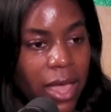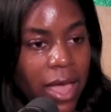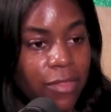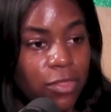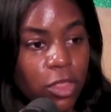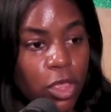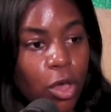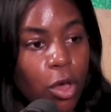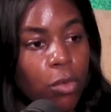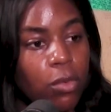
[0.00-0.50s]

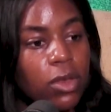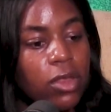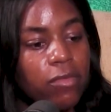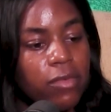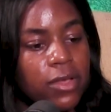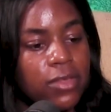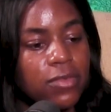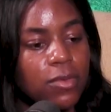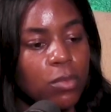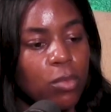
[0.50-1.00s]
And the only
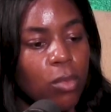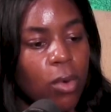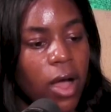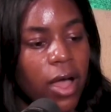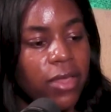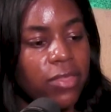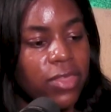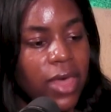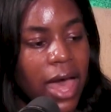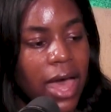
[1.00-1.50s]
reason
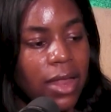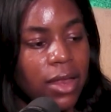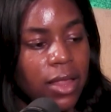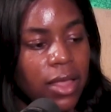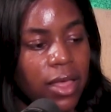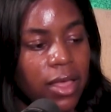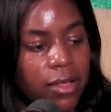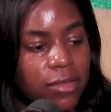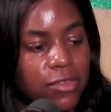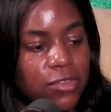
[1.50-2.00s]
why that
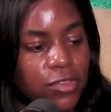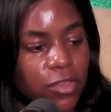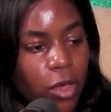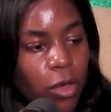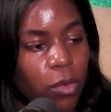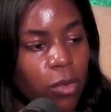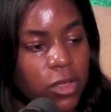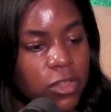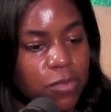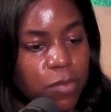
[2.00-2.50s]
is
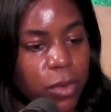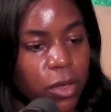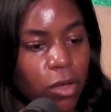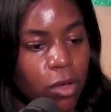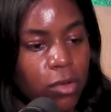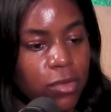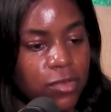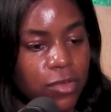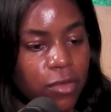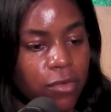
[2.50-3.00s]
so is
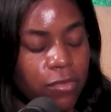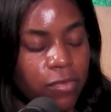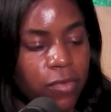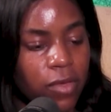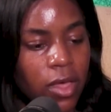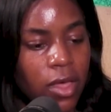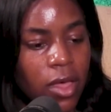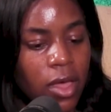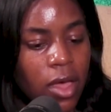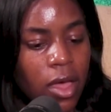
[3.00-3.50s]
because of
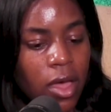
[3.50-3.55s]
